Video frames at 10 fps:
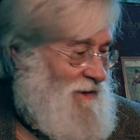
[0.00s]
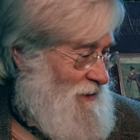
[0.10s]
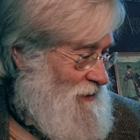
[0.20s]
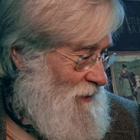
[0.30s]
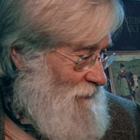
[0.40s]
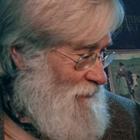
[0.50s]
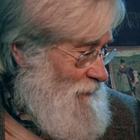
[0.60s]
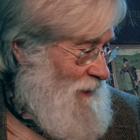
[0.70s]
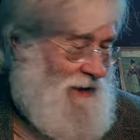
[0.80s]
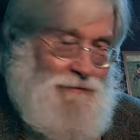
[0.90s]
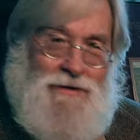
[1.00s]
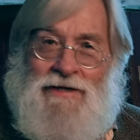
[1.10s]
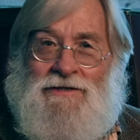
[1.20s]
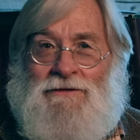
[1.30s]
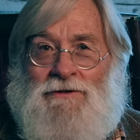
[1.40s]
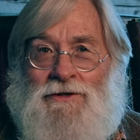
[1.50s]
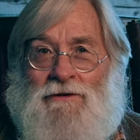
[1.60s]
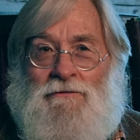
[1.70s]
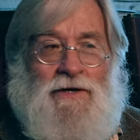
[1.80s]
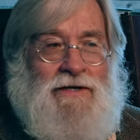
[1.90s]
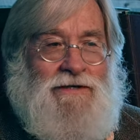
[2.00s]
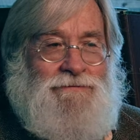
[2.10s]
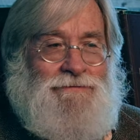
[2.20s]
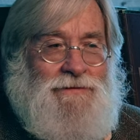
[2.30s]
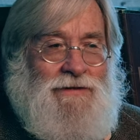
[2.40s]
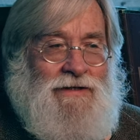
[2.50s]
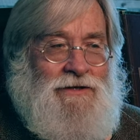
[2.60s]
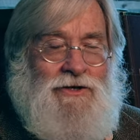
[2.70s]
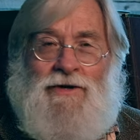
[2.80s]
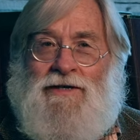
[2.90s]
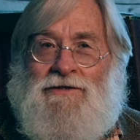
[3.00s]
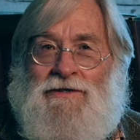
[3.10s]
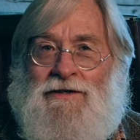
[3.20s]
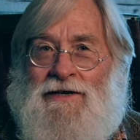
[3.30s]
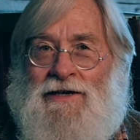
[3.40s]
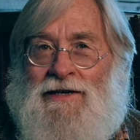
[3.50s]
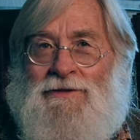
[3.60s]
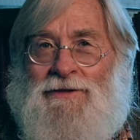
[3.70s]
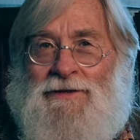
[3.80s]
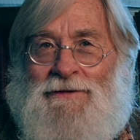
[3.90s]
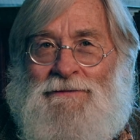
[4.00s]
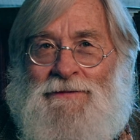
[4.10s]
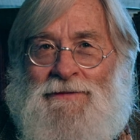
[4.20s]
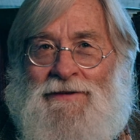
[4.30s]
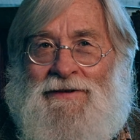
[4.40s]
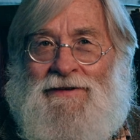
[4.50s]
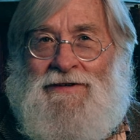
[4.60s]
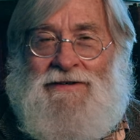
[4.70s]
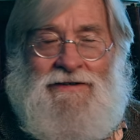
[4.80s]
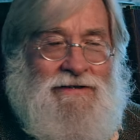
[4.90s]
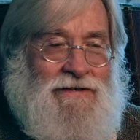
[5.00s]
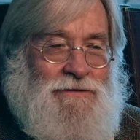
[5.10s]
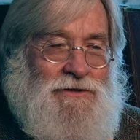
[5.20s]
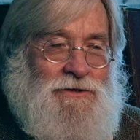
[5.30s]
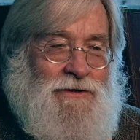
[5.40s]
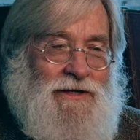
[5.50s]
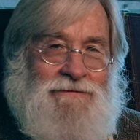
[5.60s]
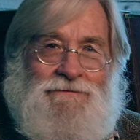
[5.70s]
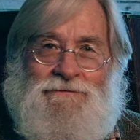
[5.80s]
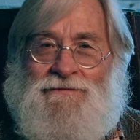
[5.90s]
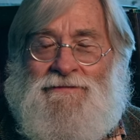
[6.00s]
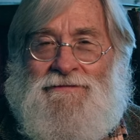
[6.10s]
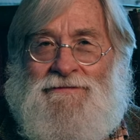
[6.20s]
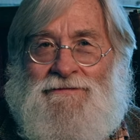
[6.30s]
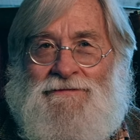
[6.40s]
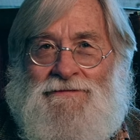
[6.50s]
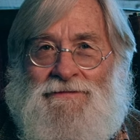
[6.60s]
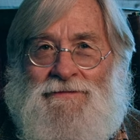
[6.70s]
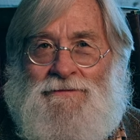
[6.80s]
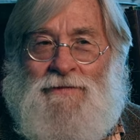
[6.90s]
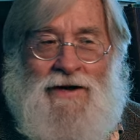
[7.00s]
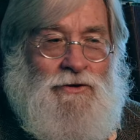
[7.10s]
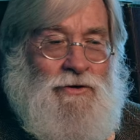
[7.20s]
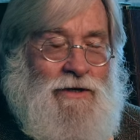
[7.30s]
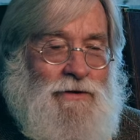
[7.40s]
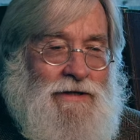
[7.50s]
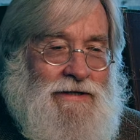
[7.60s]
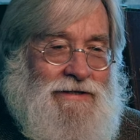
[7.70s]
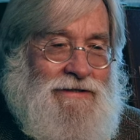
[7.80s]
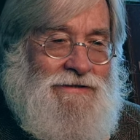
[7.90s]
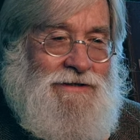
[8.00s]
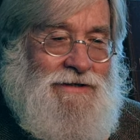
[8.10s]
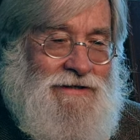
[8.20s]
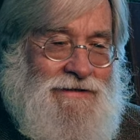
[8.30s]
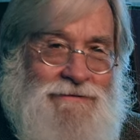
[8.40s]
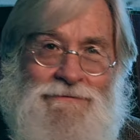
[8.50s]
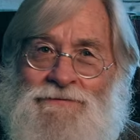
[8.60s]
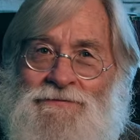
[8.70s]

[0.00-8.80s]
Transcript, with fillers: So a happy Thanksgiving to everybody in the U.S. and out. I wish you well. Have a great week and see you next time.